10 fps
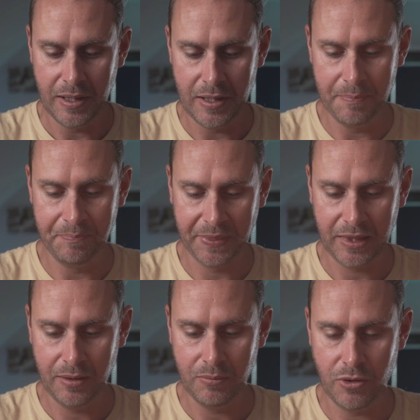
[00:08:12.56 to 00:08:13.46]

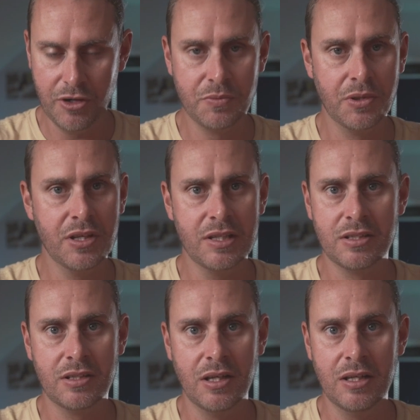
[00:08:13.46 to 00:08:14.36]
Whereas with
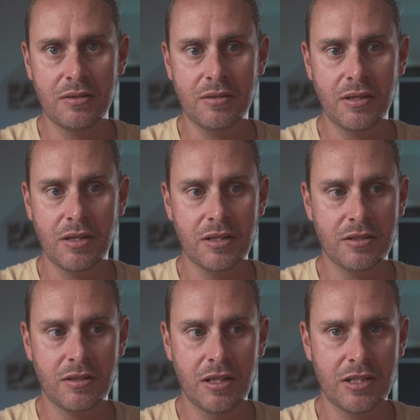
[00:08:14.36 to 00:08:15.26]
this,
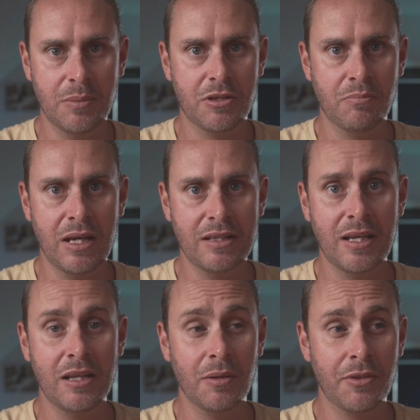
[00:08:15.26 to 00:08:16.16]
it seems to
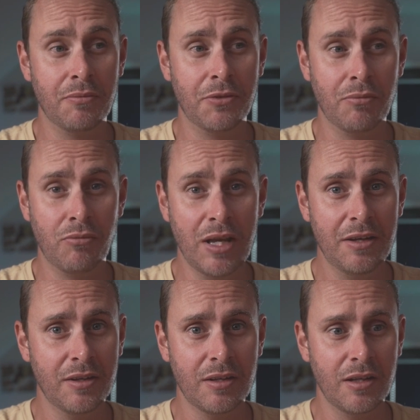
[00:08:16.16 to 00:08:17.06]
maintain that the
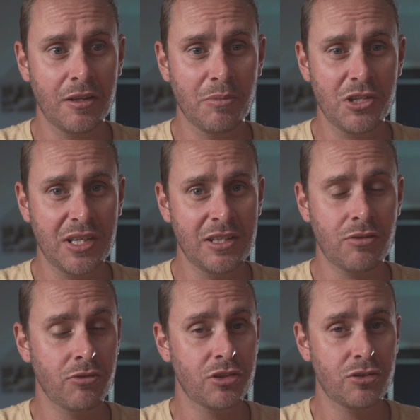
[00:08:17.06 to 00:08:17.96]
red and the
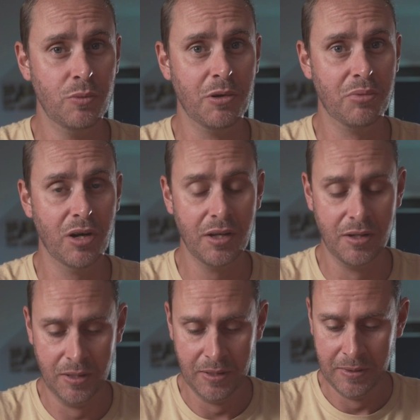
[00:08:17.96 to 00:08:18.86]
magenta is super
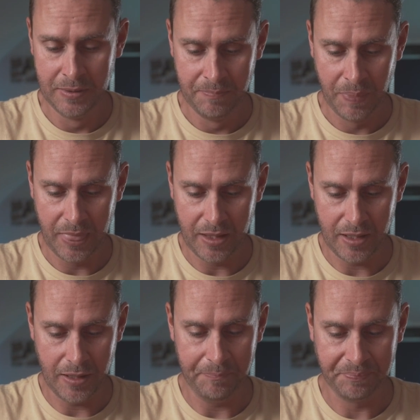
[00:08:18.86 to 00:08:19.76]
bright.
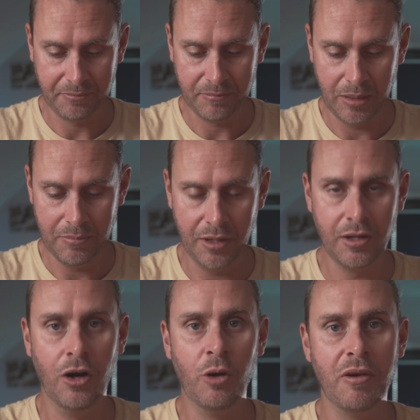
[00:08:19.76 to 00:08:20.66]
But I'm
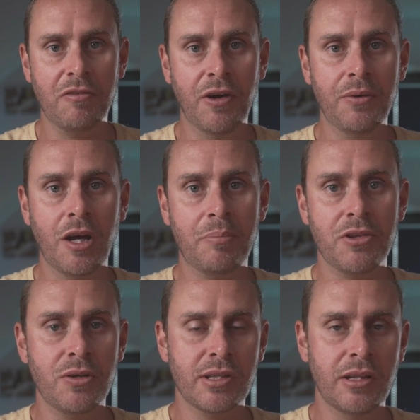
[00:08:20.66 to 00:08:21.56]
going to hold my phone
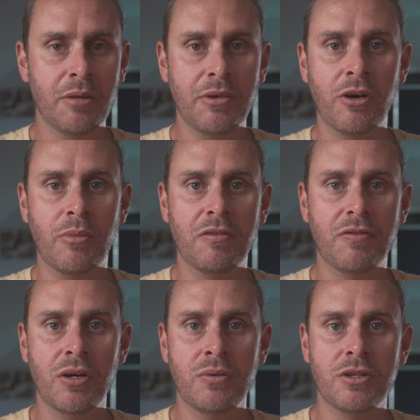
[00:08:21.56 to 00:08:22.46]
up and use the light meter on my
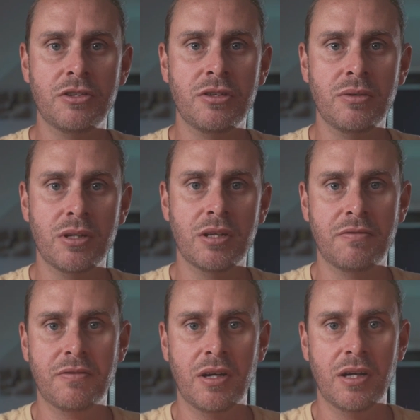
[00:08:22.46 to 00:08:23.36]
phone to
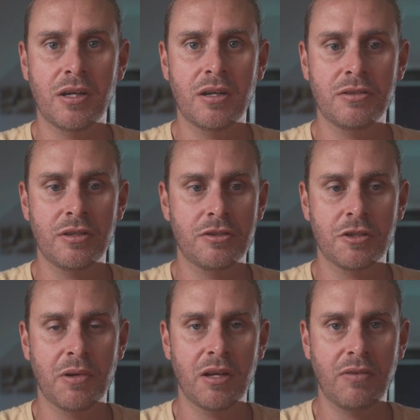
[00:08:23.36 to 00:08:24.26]
give a
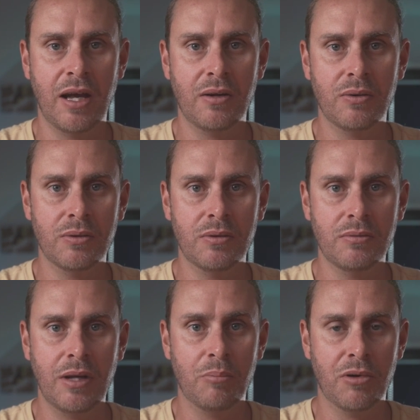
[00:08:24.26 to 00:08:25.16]
display of
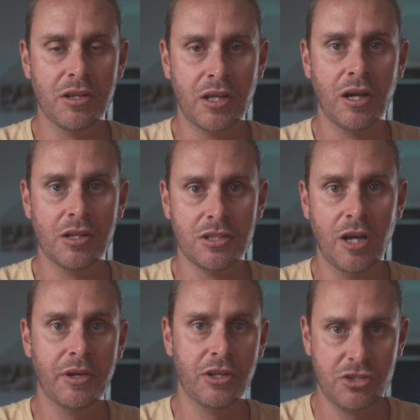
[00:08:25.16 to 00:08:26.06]
how bright the colors
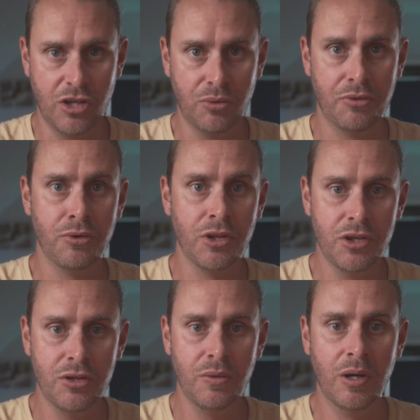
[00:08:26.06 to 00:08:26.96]
are. We're going to cycle through
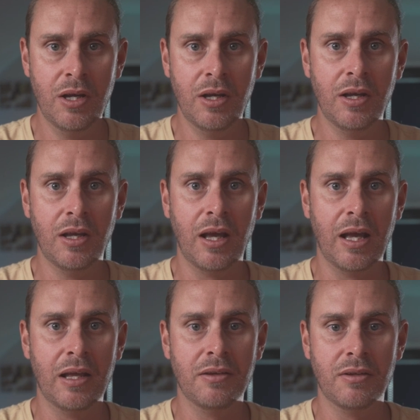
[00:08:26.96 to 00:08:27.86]
the hue,
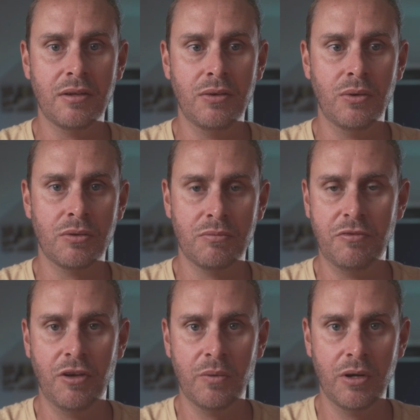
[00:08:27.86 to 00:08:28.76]
and you can
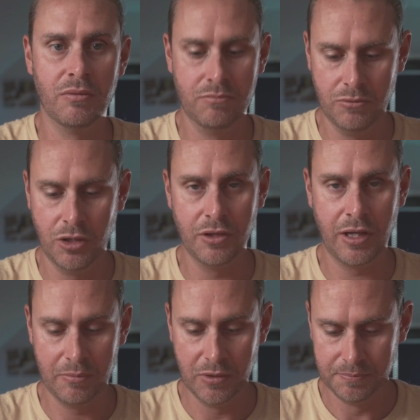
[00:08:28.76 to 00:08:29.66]
follow it on
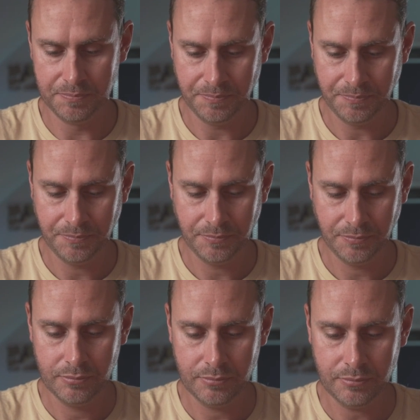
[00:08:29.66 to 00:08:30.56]
the camera.
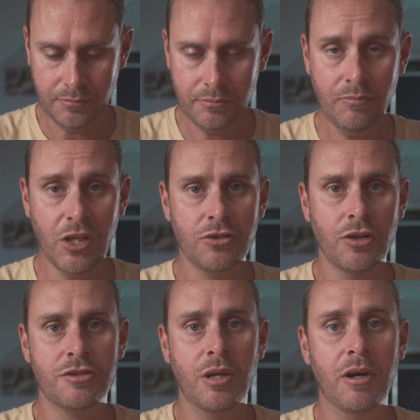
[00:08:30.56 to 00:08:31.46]

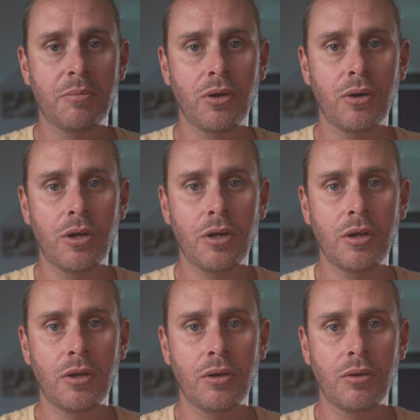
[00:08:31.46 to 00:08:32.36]
So to sum up,
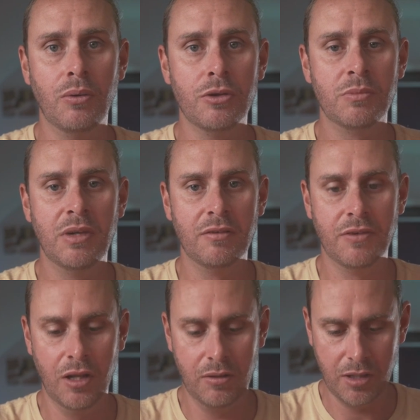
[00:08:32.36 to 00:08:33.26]
awesome little
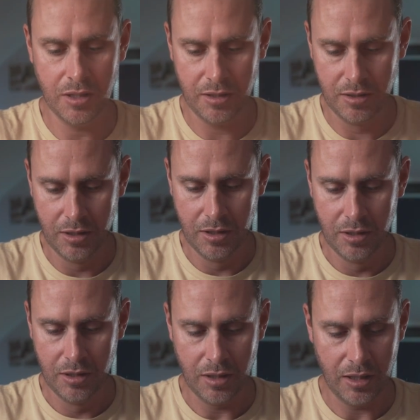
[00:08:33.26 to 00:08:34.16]
video light.
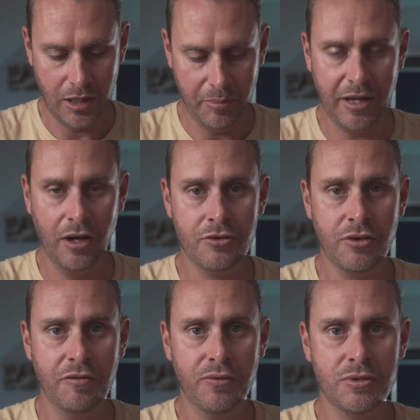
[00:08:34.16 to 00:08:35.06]
I paid
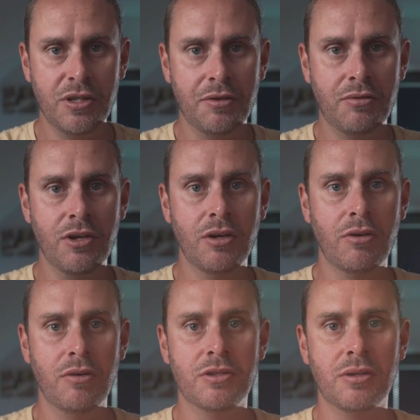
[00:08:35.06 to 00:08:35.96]
143
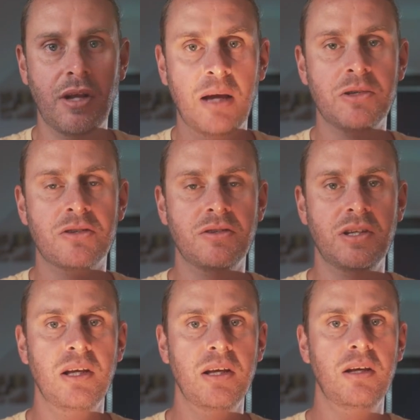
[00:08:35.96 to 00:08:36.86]
euros on Amazon
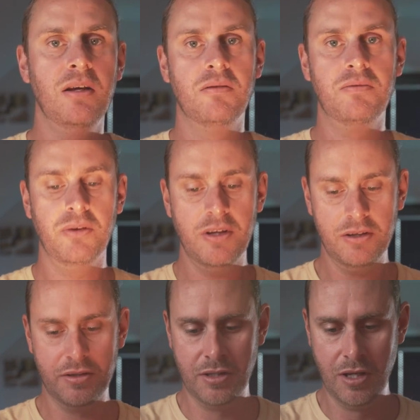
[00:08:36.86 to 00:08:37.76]
DE for
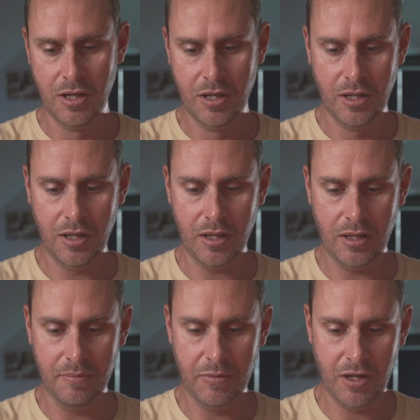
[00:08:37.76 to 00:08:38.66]
this.
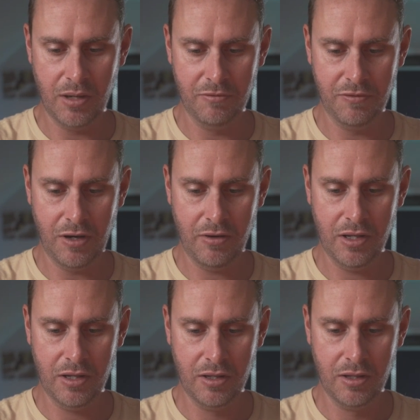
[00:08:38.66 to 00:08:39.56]
I'm
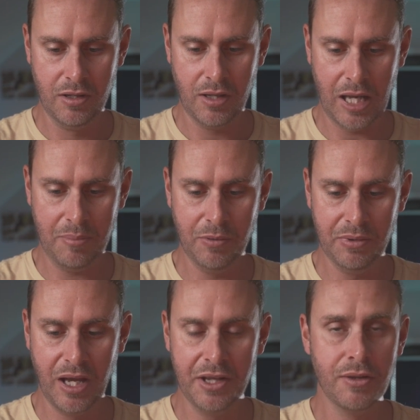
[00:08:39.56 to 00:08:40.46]
very happy
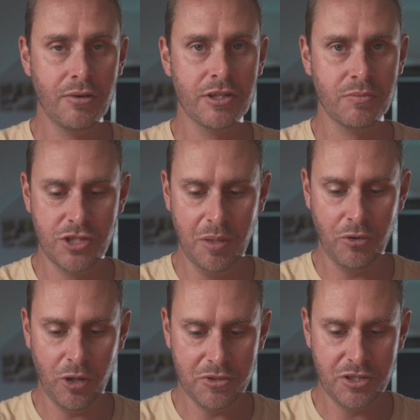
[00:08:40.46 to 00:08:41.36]
with that. I know there are some
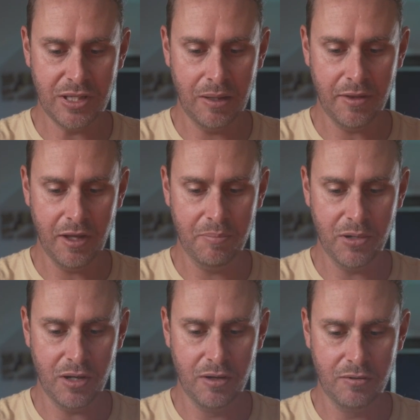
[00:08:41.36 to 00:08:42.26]
cheaper options out there,
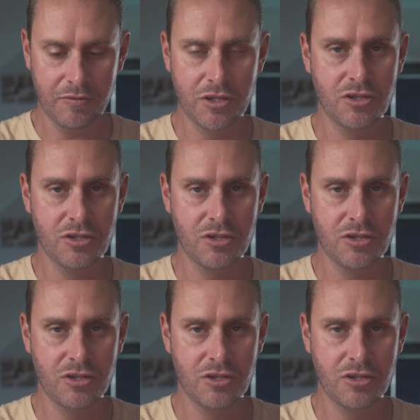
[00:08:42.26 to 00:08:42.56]
but